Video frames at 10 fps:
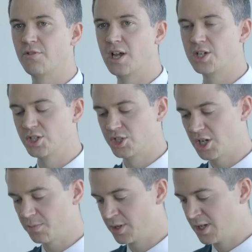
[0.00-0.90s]
the
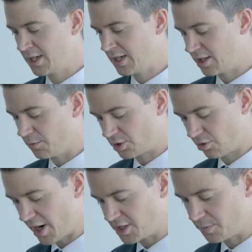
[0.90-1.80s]
relationship that was
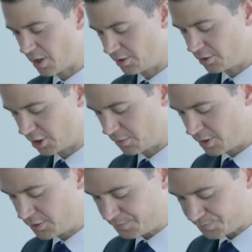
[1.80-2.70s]
created by the
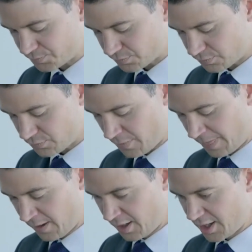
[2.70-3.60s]
document.
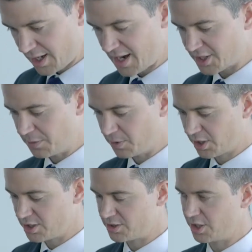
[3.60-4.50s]
And actually,
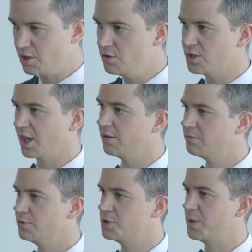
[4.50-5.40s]
because the user
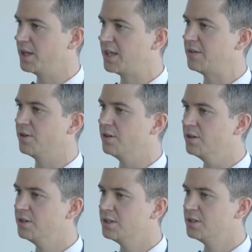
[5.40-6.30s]
was being
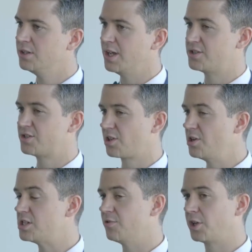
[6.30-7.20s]
given
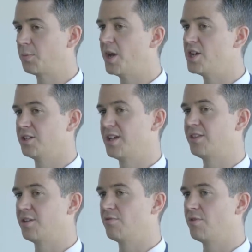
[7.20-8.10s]
exclusive occupation and they
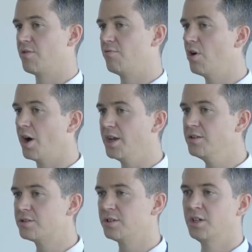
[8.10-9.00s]
had the
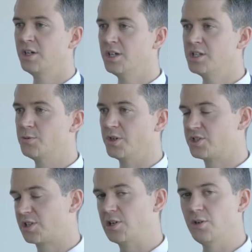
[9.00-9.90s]
right to
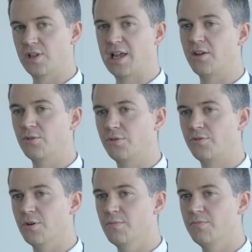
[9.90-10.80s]
exclude the landlord
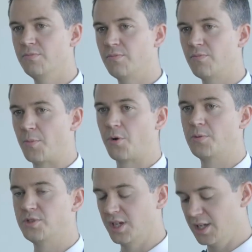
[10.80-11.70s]
from the
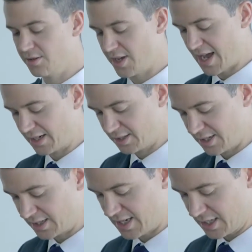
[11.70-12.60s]
property, they had
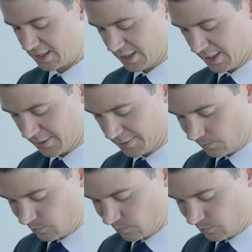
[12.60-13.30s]
a tenancy.